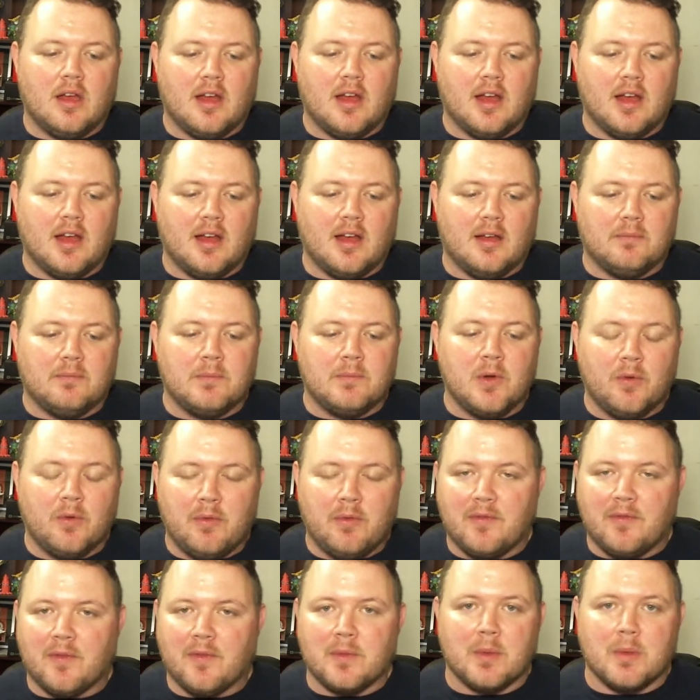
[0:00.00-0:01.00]
movie
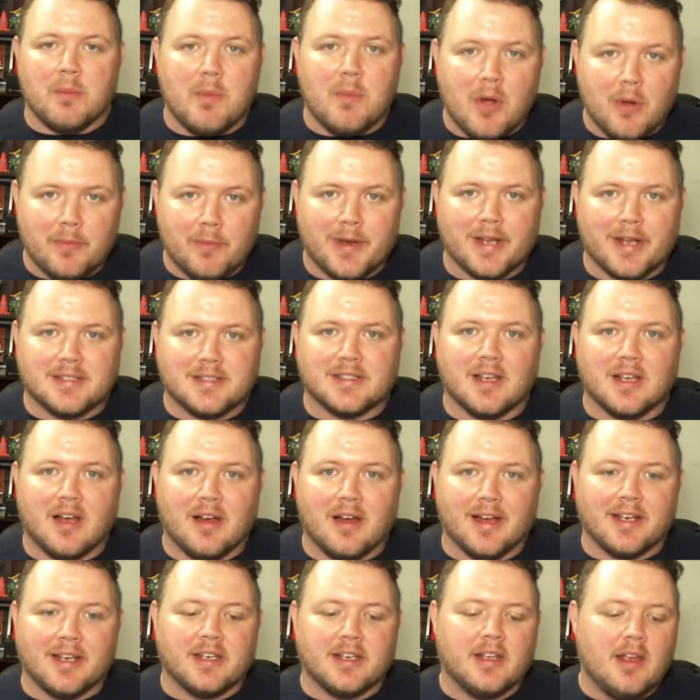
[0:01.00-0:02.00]
from the moment I saw
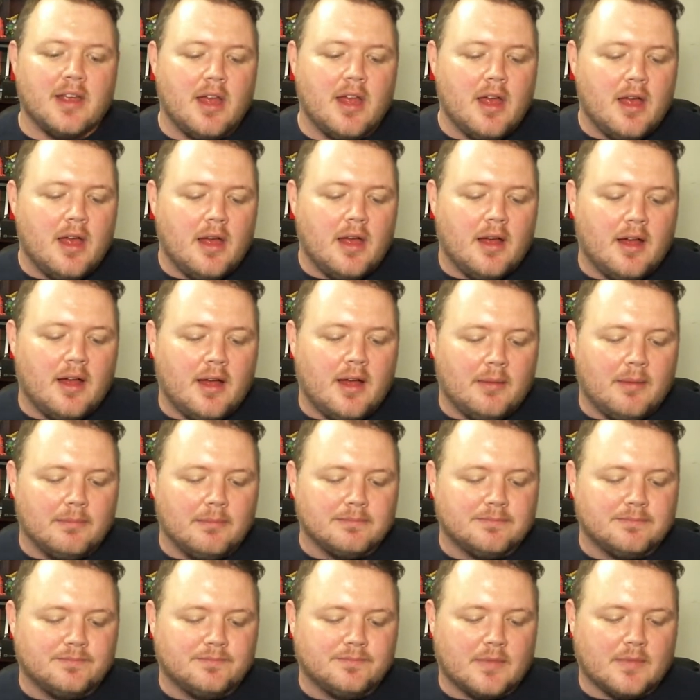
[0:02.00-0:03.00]
it,
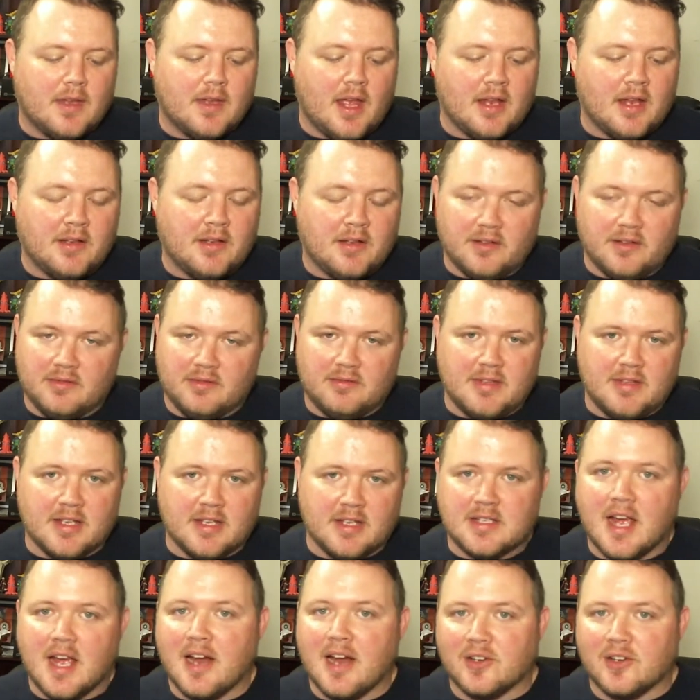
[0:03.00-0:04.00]
and the
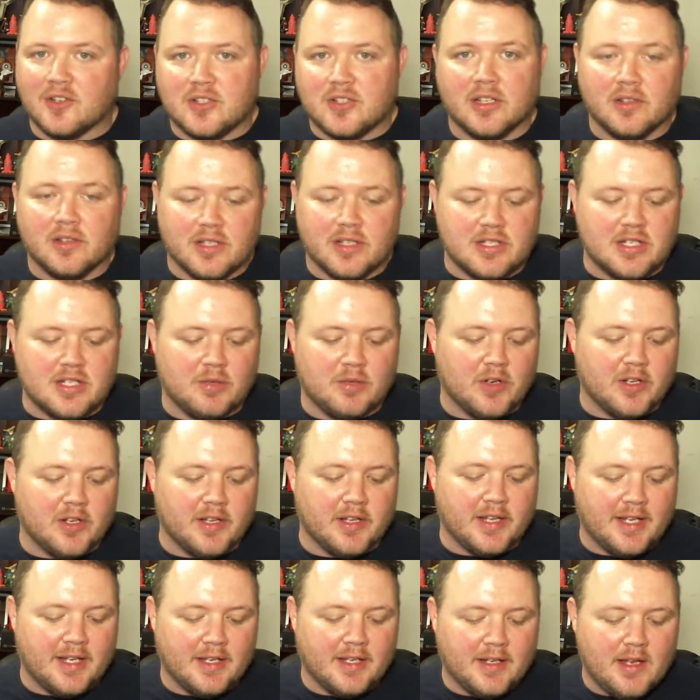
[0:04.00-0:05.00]
entire trilogy
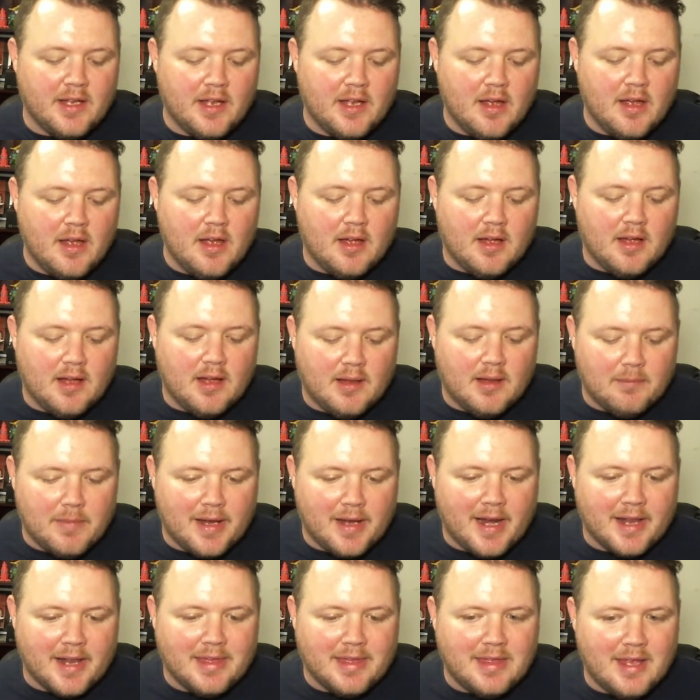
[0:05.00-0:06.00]
really. And
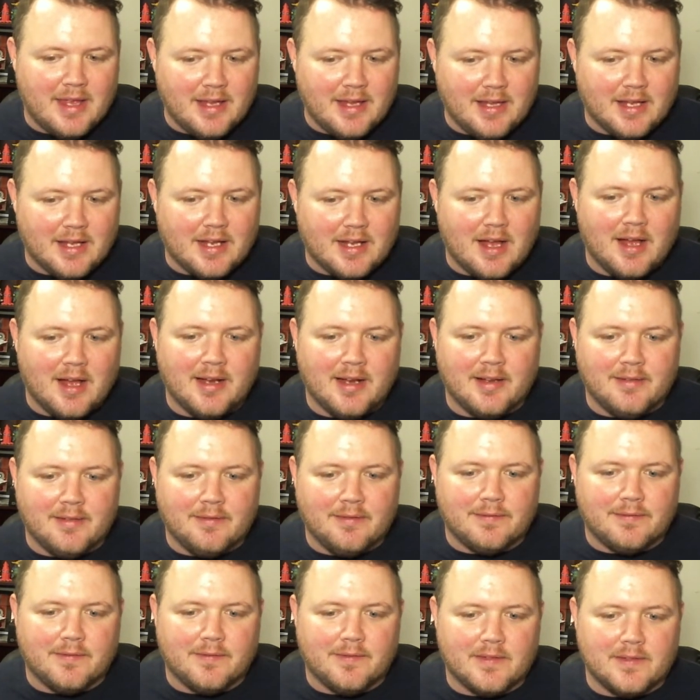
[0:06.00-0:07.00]
I think it kind
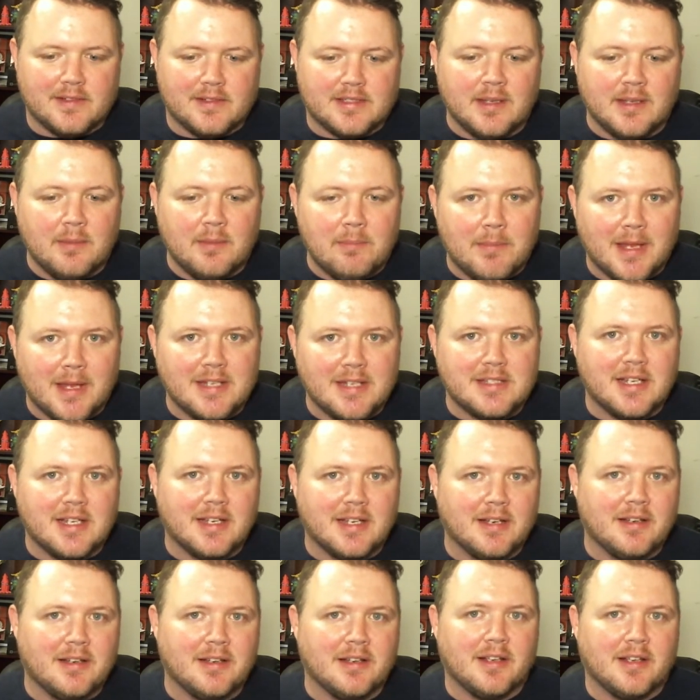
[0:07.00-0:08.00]
of
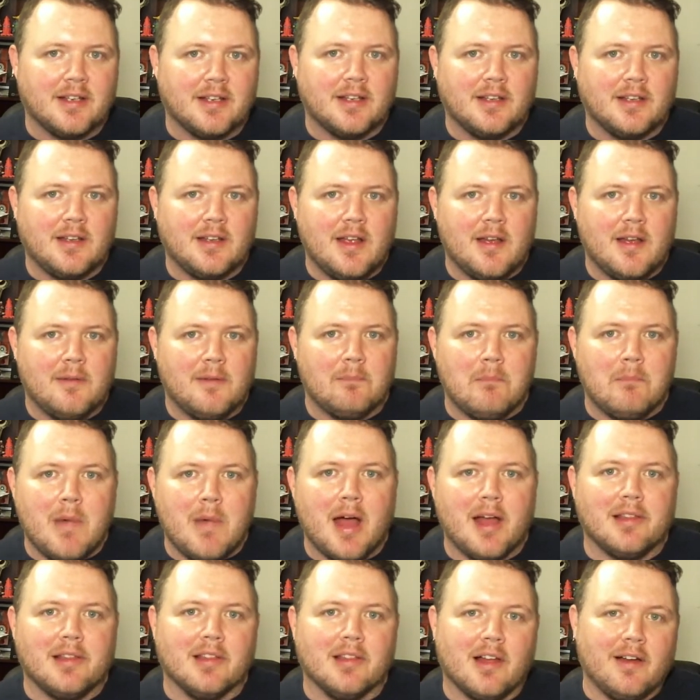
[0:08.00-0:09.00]
cemented my
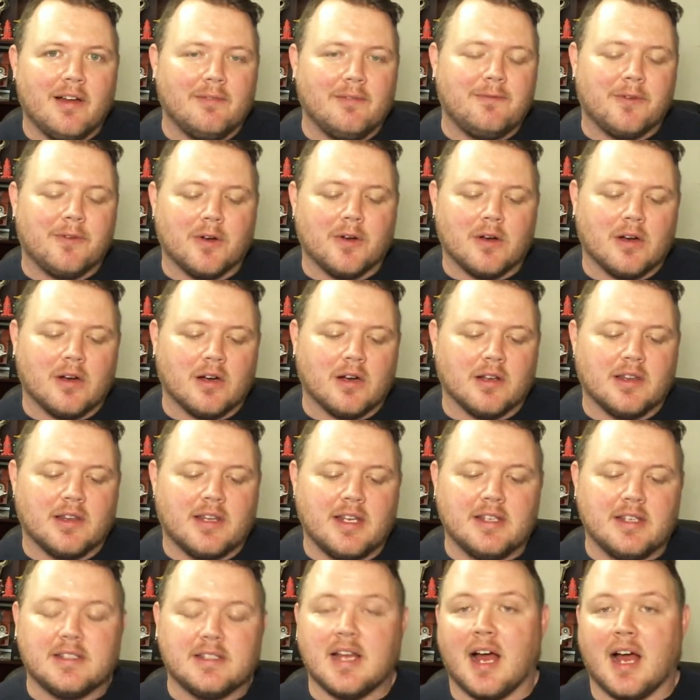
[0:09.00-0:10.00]
love for the
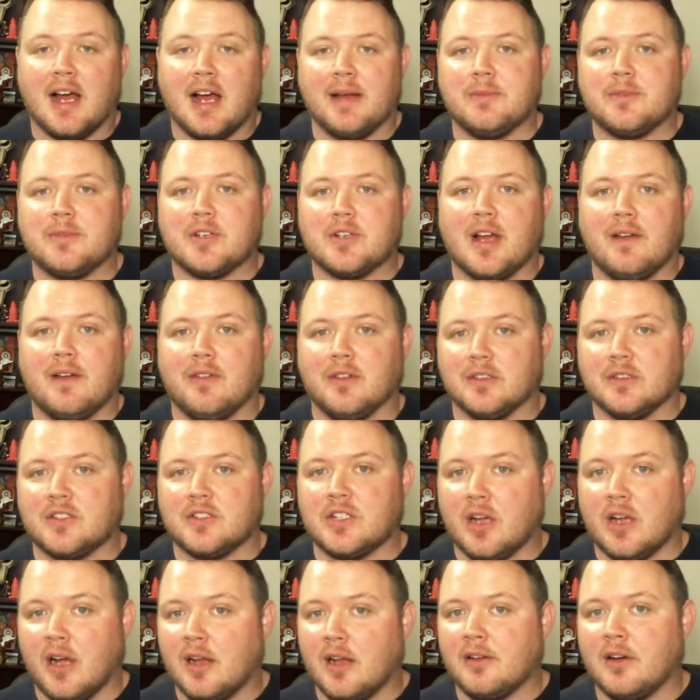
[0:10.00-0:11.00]
time travel
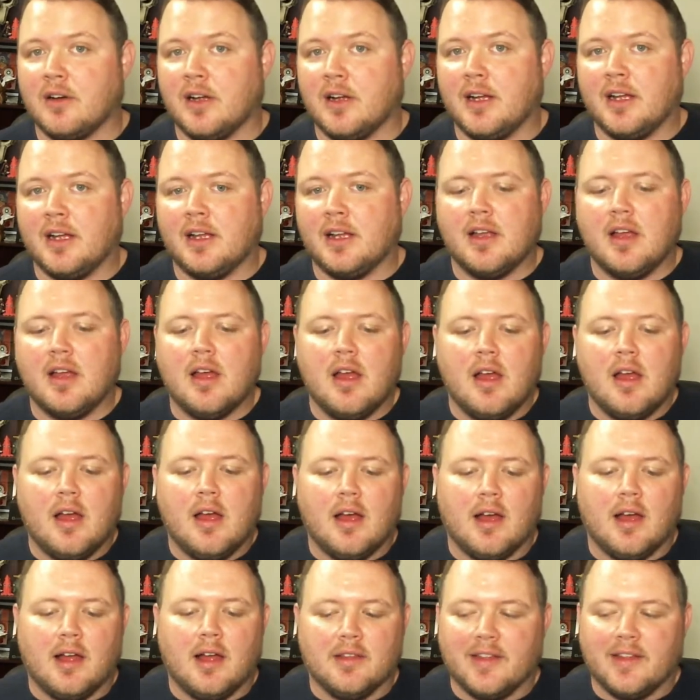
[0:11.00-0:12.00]
genre.
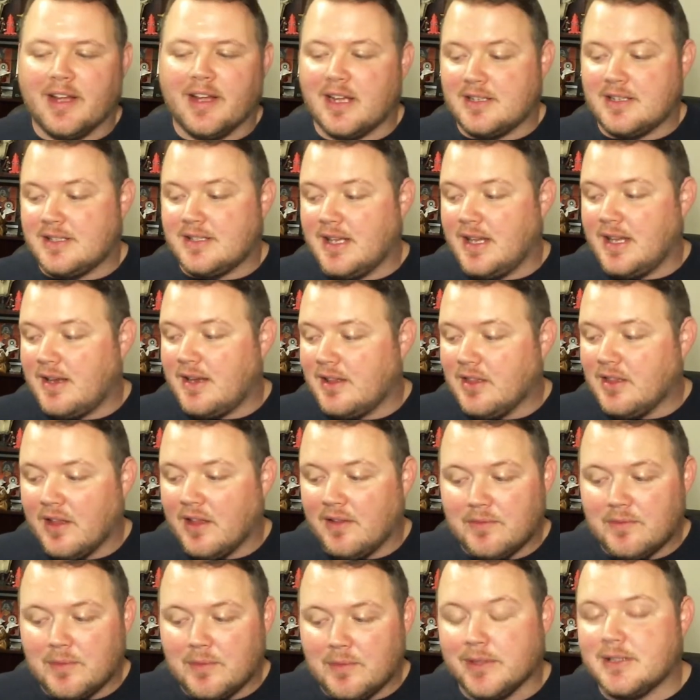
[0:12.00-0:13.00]
Like I said, I love
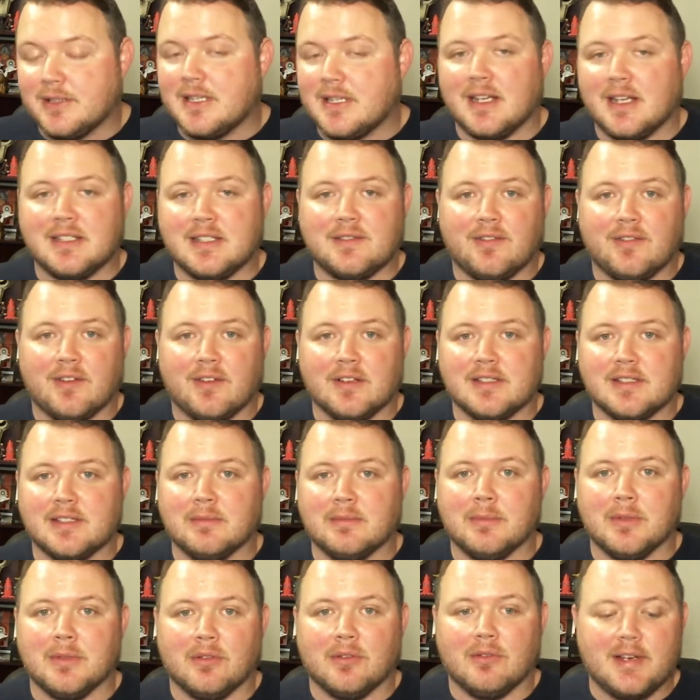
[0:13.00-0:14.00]
Bill and Ted's for a
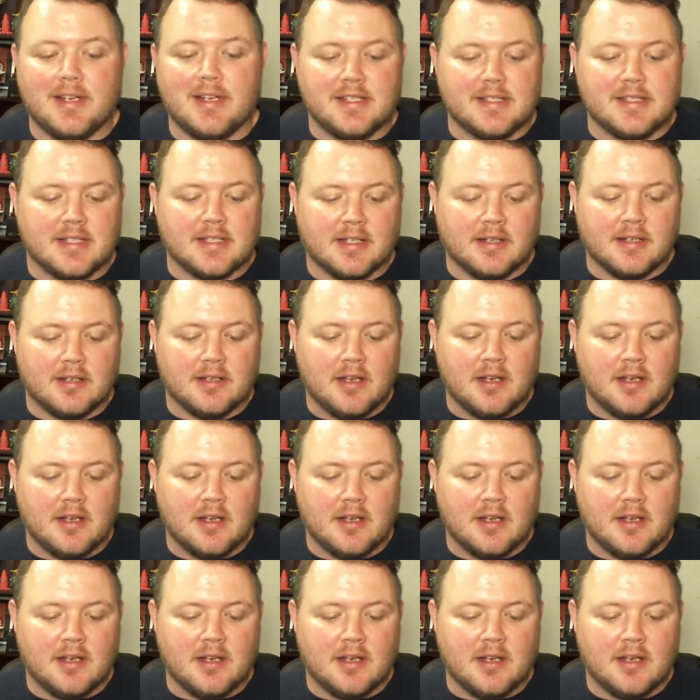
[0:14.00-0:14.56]
similar reason.